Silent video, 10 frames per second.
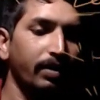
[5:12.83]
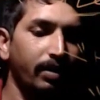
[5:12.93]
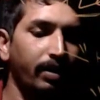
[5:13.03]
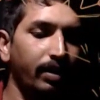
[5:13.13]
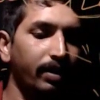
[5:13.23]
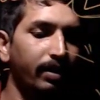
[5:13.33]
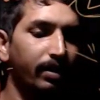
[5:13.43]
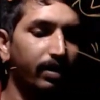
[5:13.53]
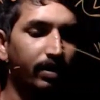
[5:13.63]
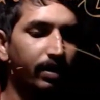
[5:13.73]
And
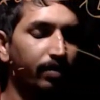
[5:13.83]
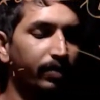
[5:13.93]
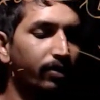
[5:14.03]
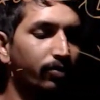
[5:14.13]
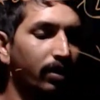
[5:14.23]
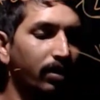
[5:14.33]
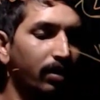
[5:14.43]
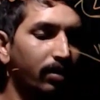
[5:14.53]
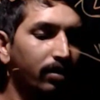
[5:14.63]
coming to the